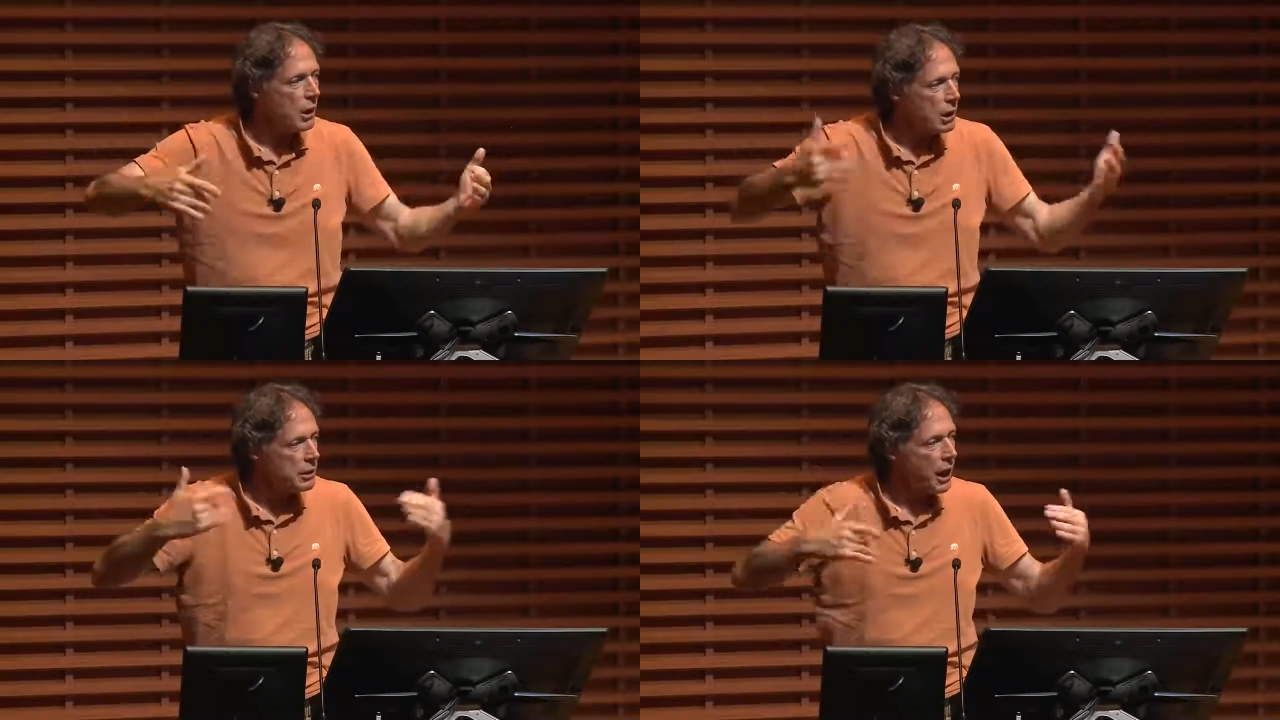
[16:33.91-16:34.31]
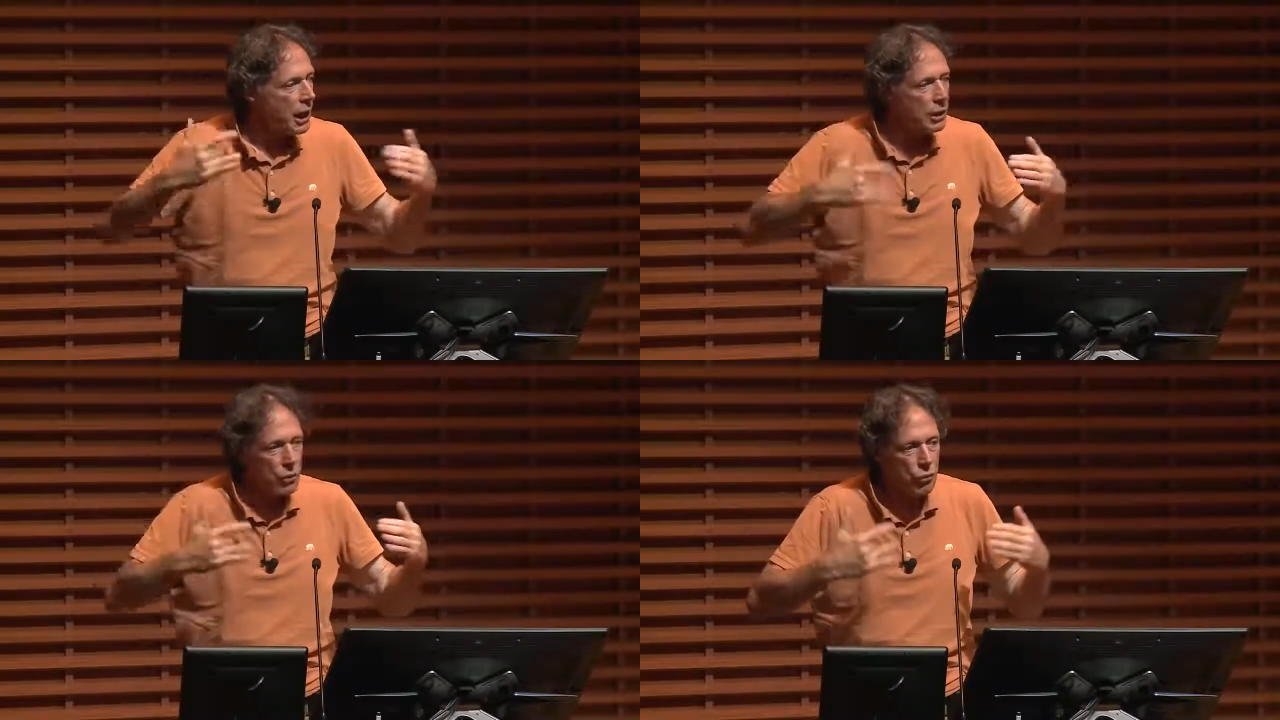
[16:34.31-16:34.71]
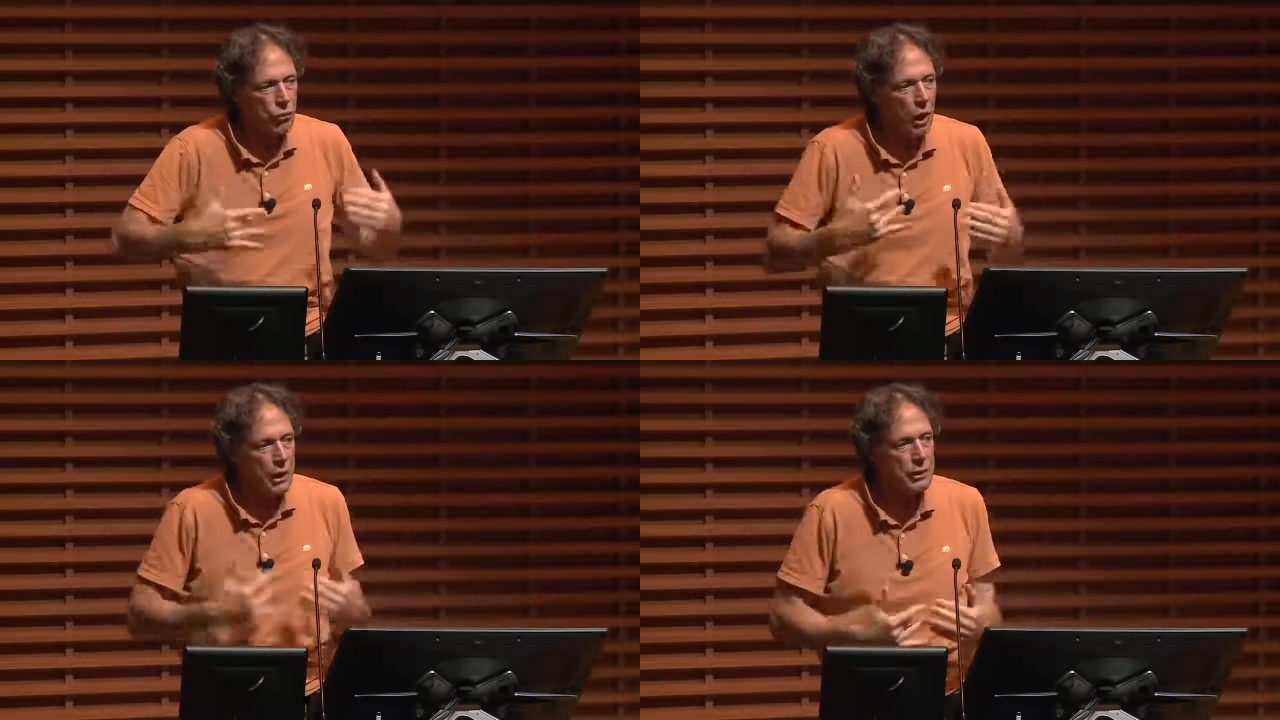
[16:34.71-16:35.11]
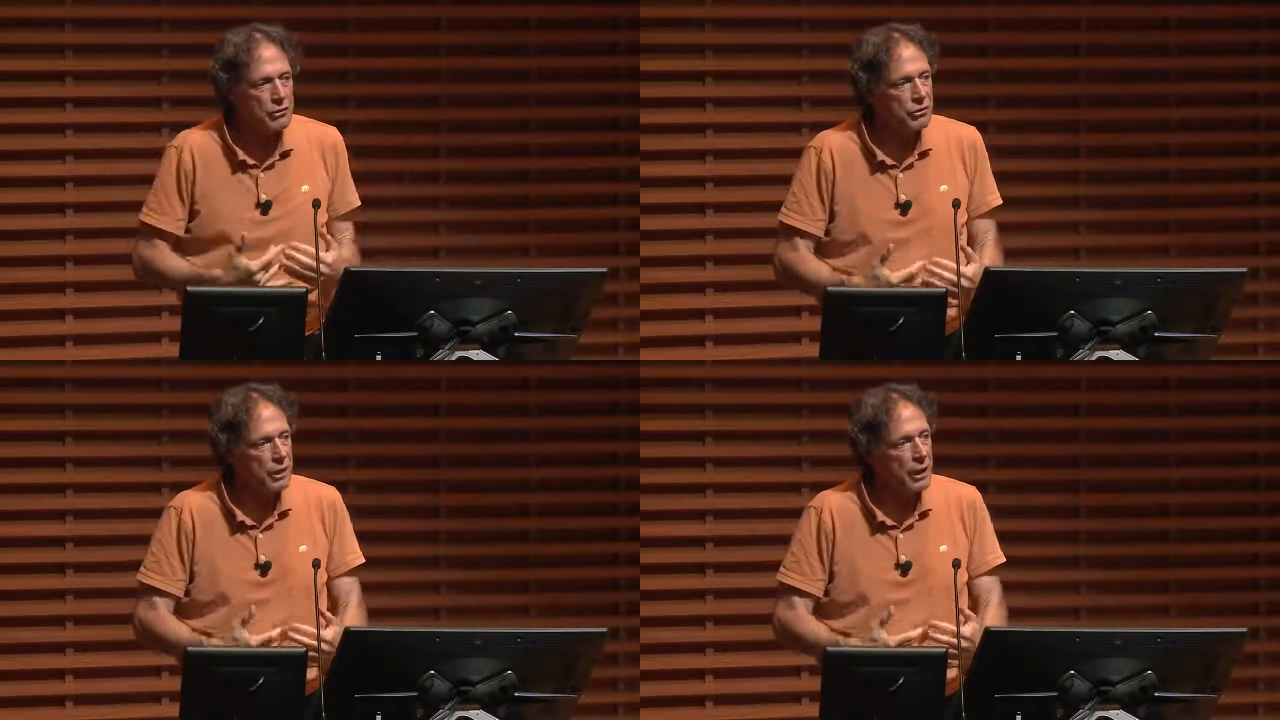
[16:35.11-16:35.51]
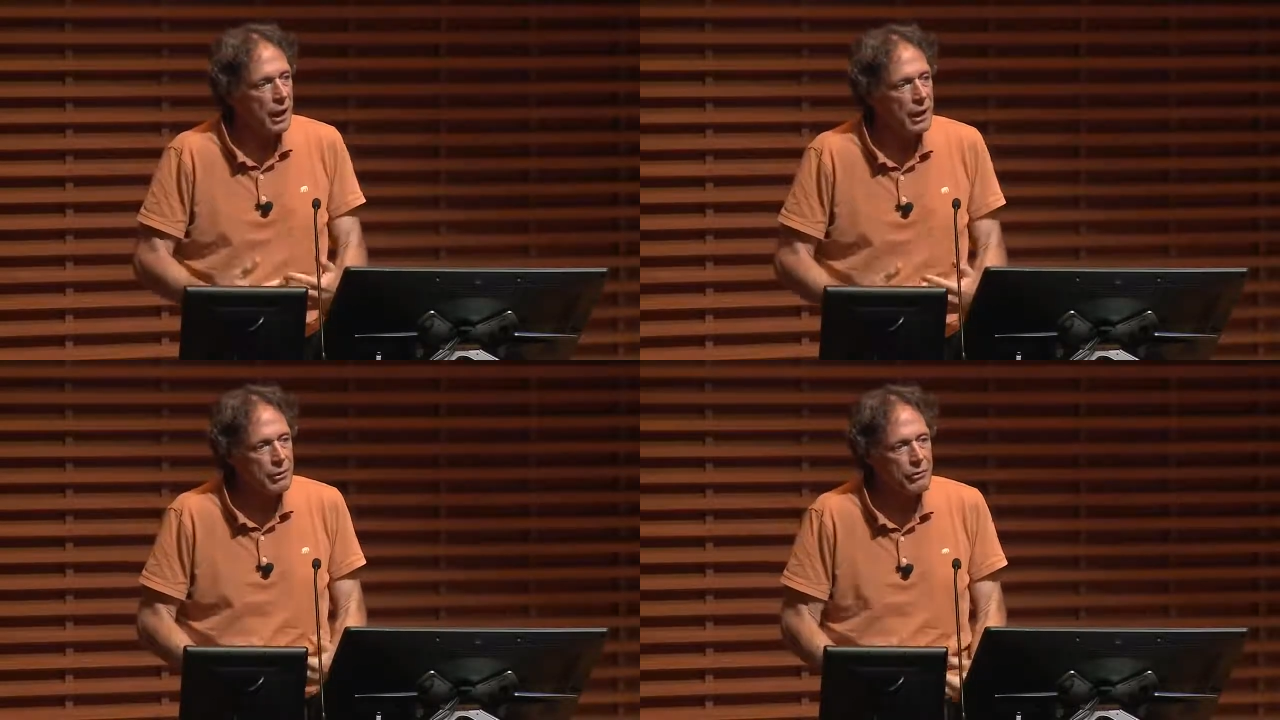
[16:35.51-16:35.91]
not arising
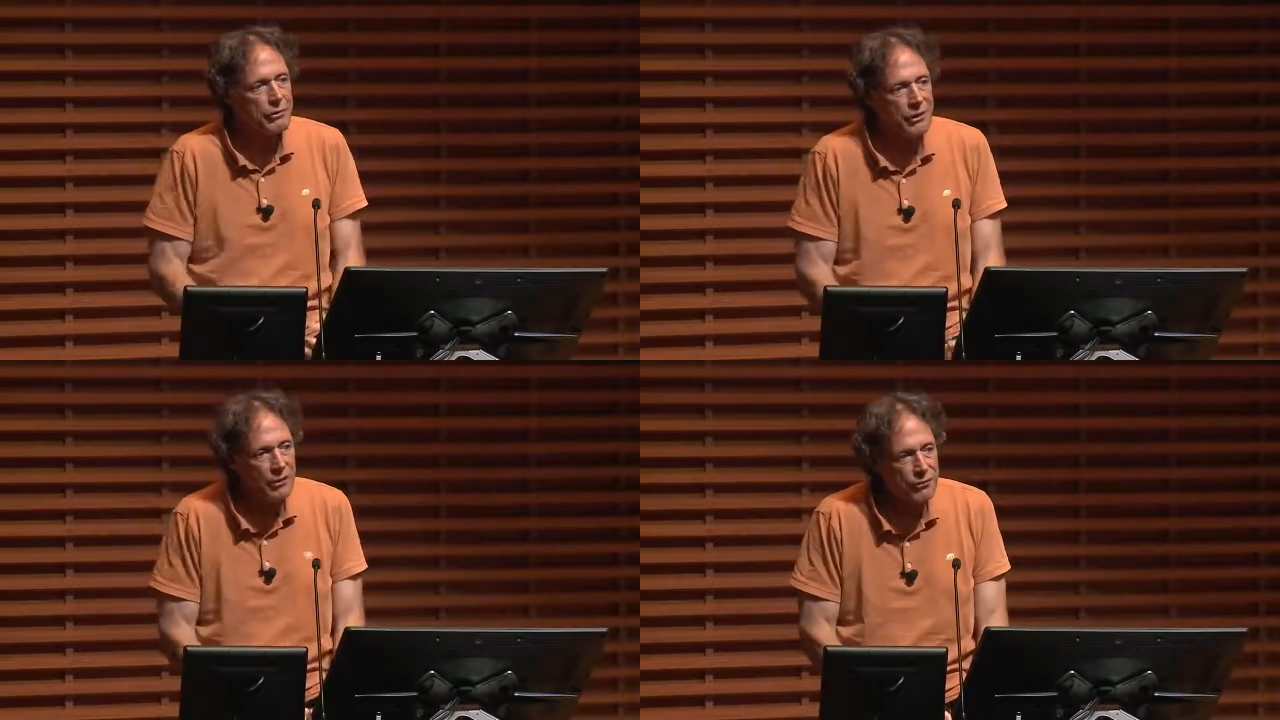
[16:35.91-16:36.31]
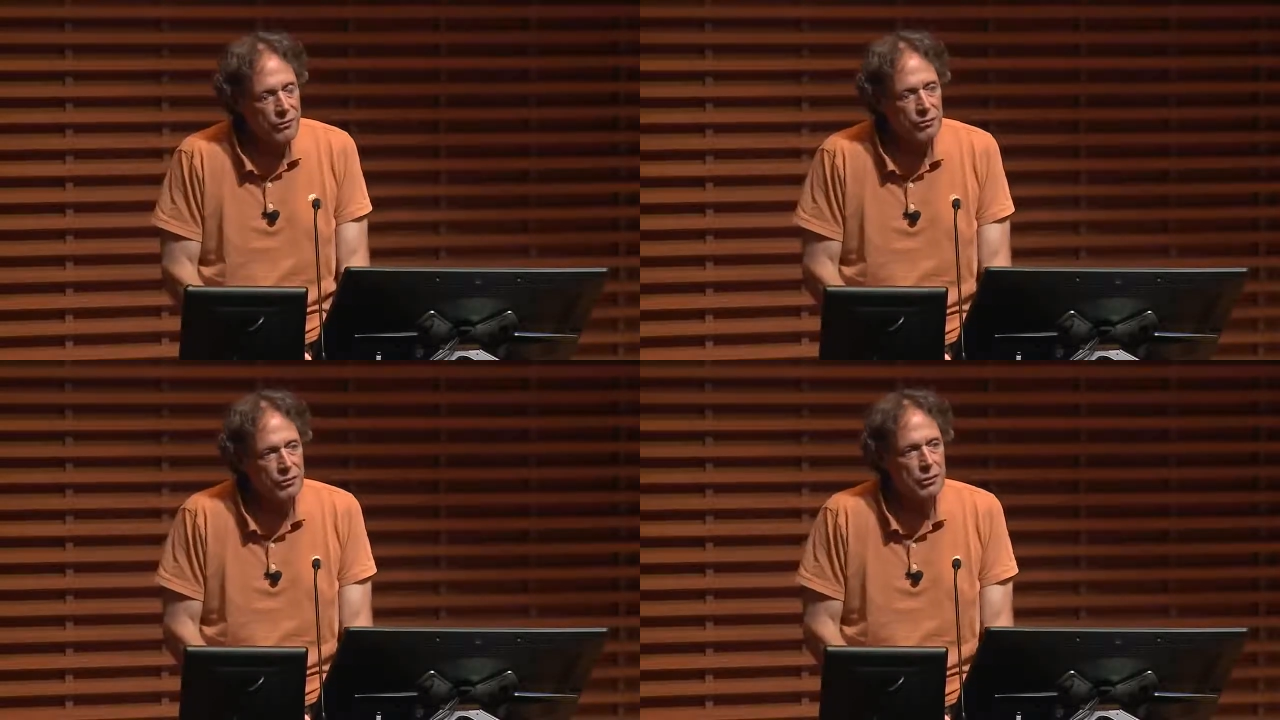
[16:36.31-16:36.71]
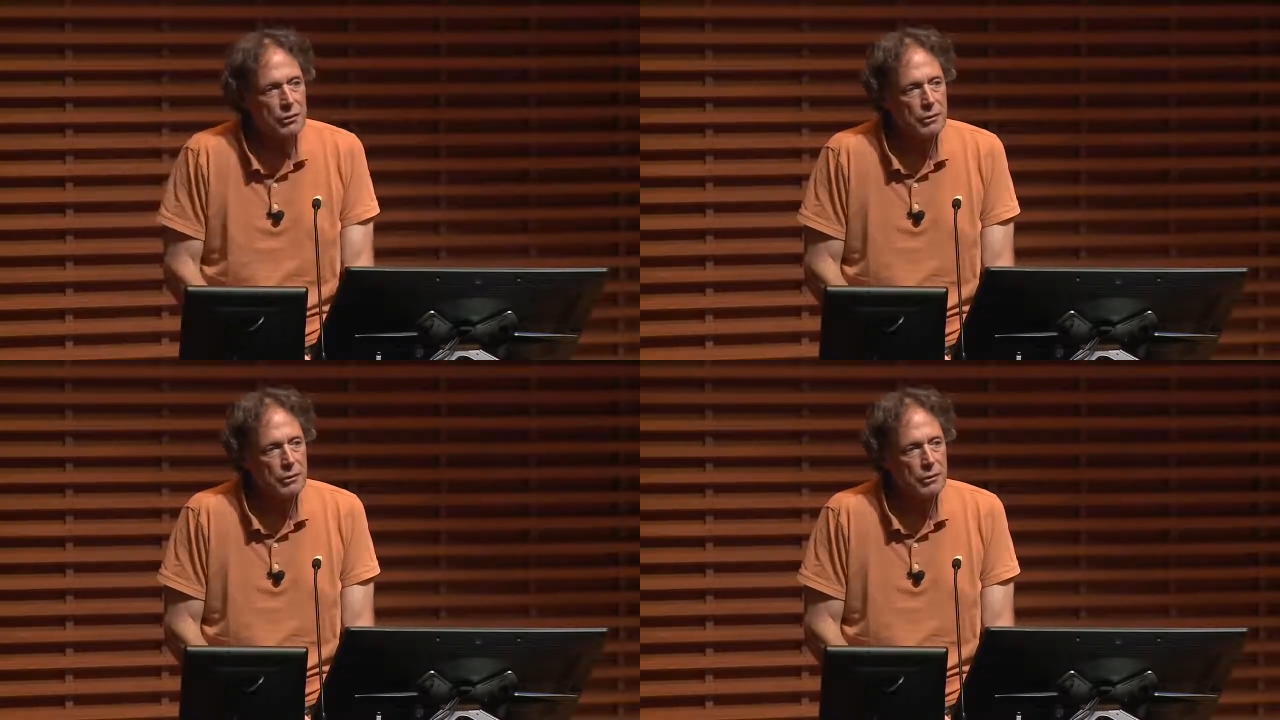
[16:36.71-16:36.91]
out of deficit.